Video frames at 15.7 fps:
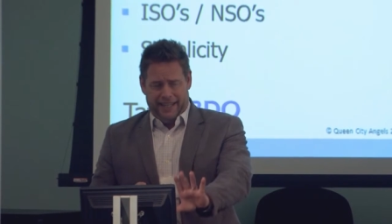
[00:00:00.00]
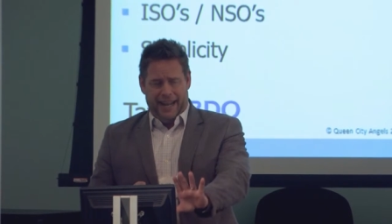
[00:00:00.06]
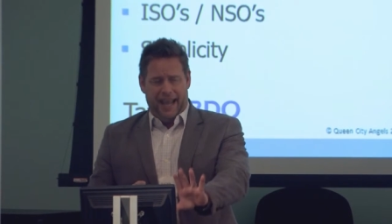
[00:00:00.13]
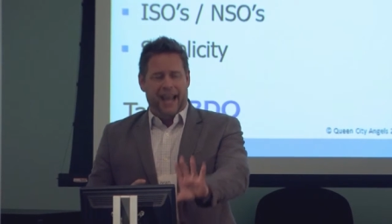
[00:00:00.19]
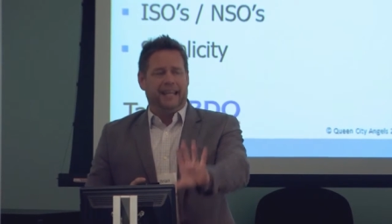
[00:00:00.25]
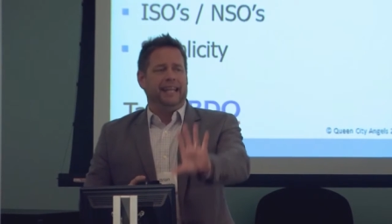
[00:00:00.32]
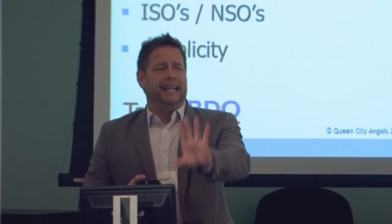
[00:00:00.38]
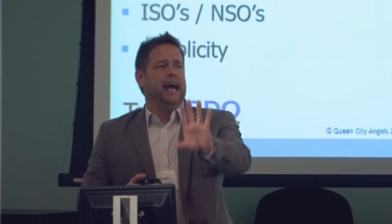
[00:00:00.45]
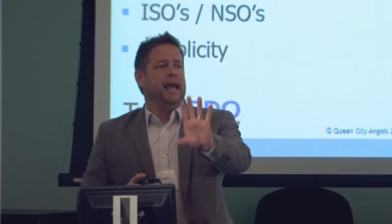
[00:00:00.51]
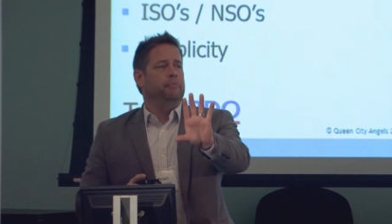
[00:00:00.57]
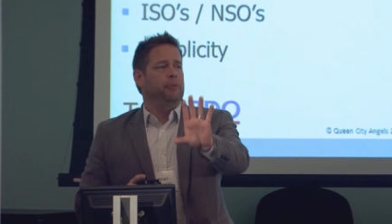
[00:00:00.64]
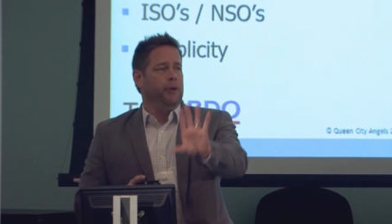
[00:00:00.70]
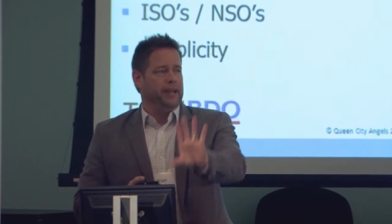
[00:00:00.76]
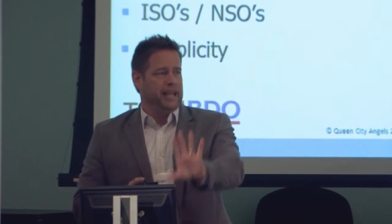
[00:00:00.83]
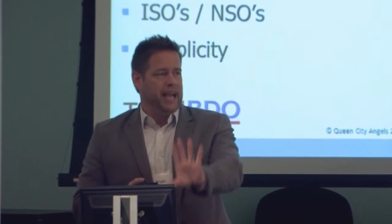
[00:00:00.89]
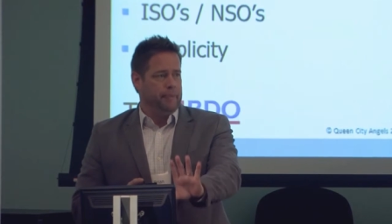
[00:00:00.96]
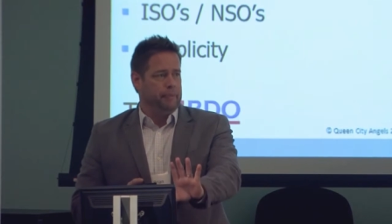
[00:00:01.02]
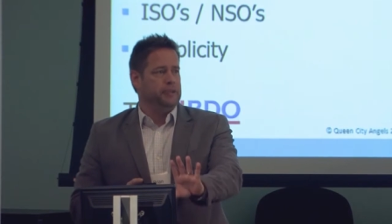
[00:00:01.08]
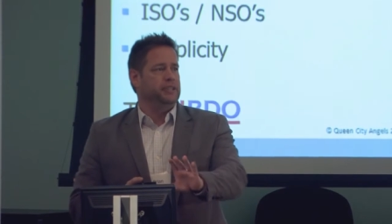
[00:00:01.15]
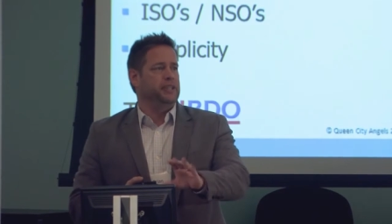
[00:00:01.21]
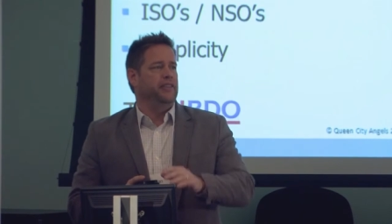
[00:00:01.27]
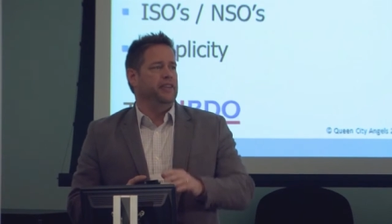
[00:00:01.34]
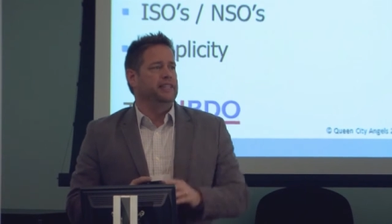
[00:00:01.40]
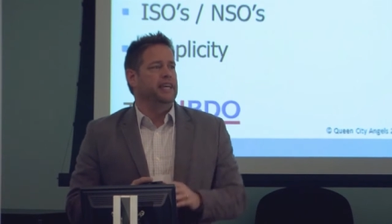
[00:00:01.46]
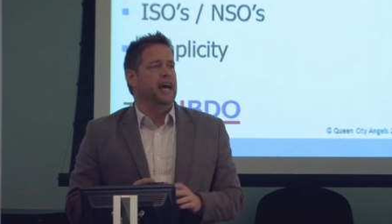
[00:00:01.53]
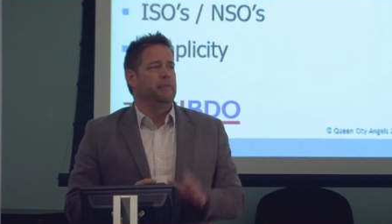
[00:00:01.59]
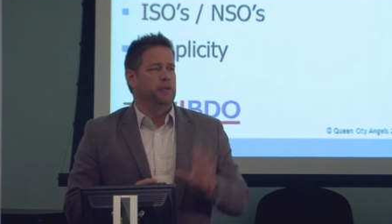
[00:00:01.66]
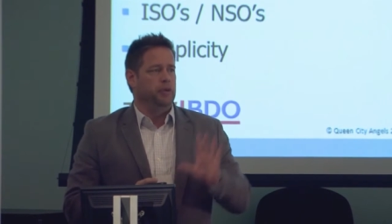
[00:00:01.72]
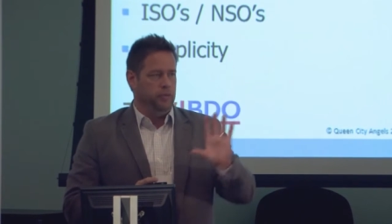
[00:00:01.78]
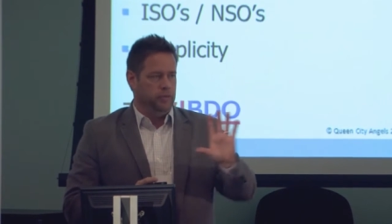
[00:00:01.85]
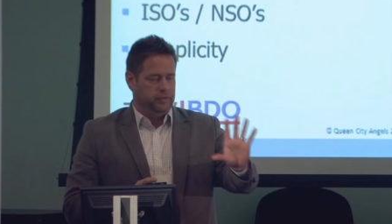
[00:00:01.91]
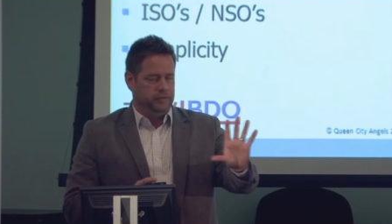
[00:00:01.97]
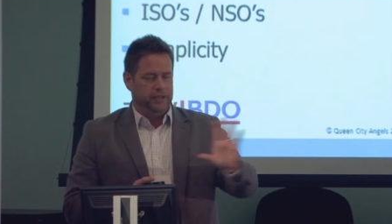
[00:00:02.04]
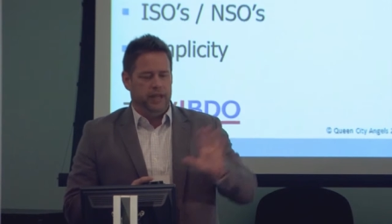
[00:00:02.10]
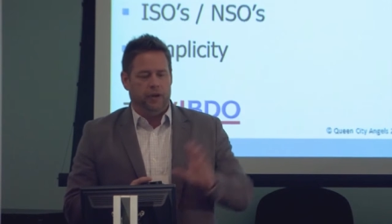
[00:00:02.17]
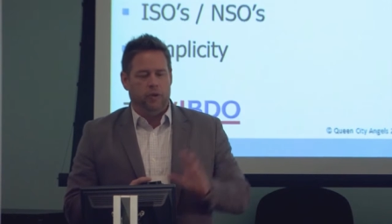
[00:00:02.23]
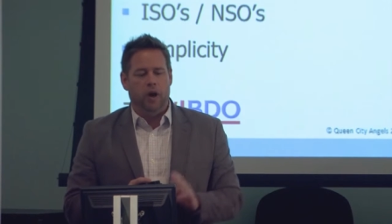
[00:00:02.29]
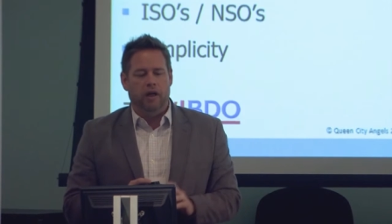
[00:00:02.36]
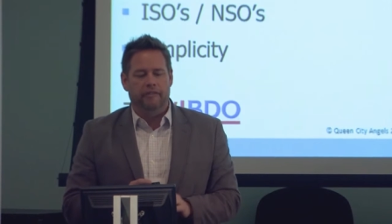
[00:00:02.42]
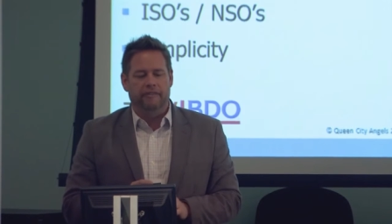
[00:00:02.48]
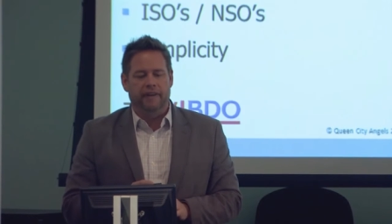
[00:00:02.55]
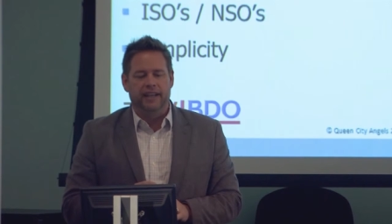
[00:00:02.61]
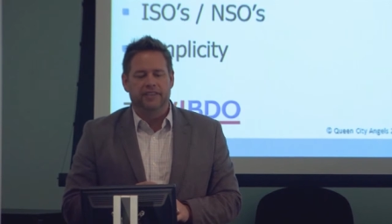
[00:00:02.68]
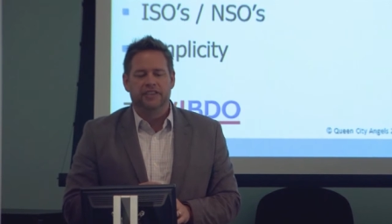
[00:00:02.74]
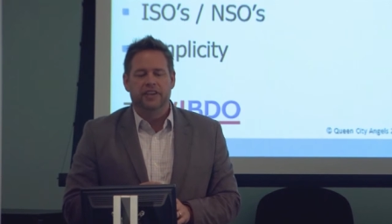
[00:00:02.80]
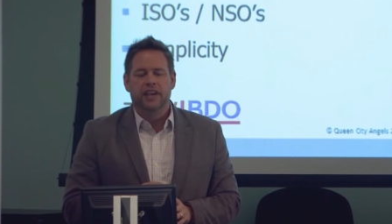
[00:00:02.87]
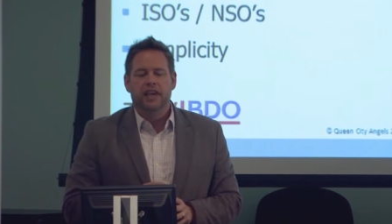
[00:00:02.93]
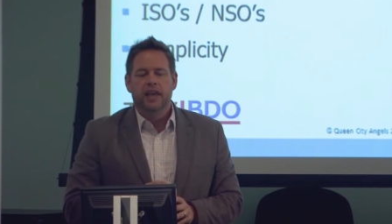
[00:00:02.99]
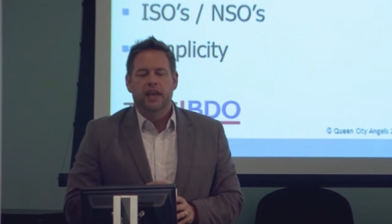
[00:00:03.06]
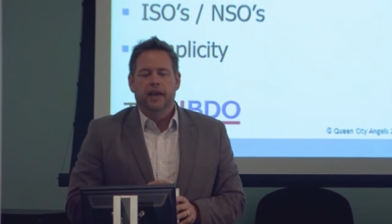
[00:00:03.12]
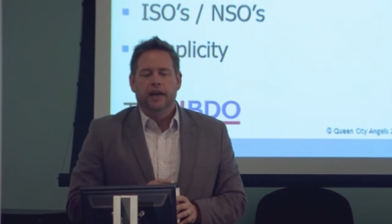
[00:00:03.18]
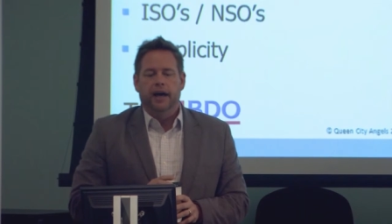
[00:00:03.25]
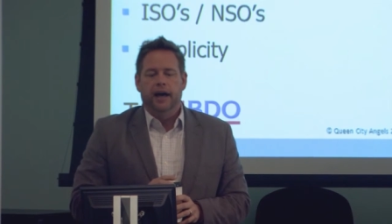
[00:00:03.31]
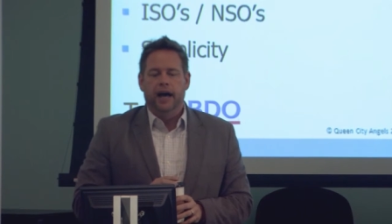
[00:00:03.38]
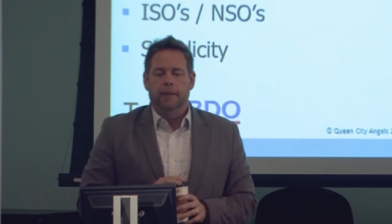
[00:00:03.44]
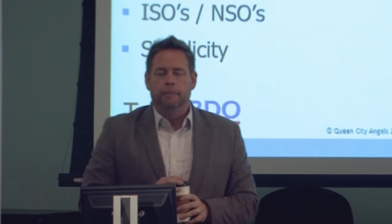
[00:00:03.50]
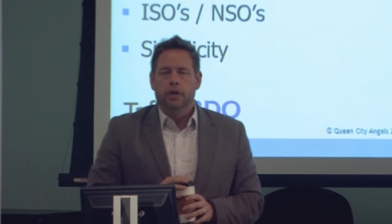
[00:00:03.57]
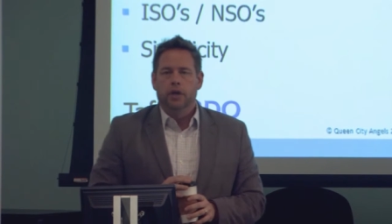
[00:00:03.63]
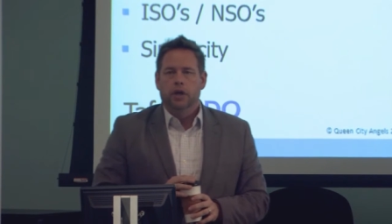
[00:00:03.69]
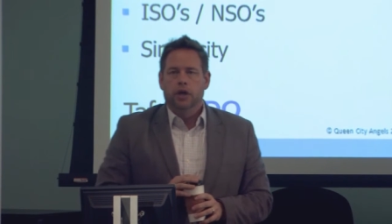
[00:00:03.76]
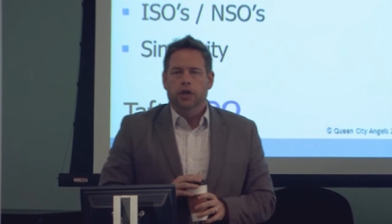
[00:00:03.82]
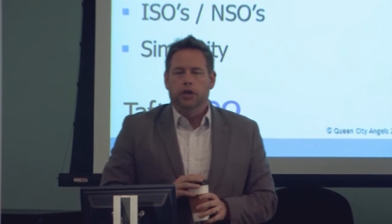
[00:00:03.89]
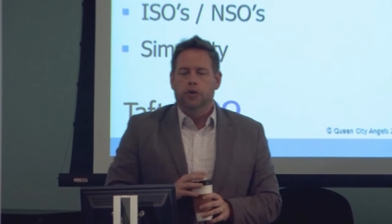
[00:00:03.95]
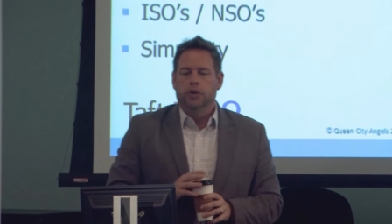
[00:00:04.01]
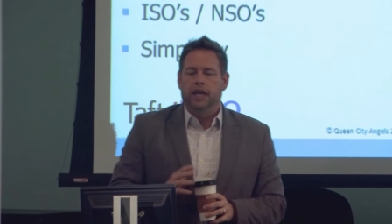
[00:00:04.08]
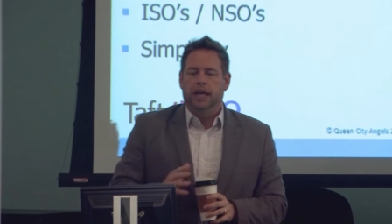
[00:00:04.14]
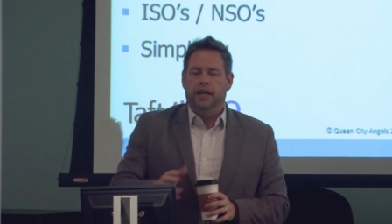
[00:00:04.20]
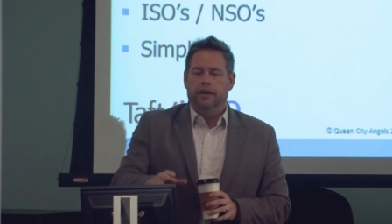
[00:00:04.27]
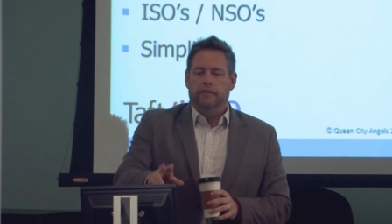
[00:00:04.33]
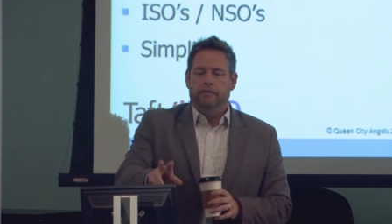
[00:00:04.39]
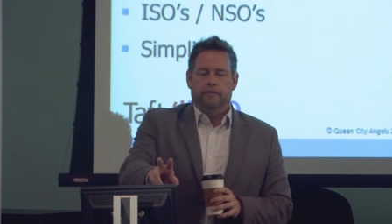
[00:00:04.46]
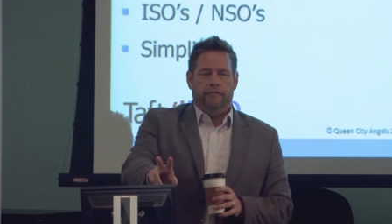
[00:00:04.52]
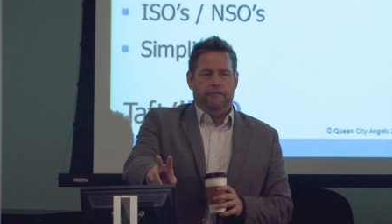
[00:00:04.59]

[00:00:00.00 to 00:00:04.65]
99.9% percent of the time you, it qualifies. Um, you can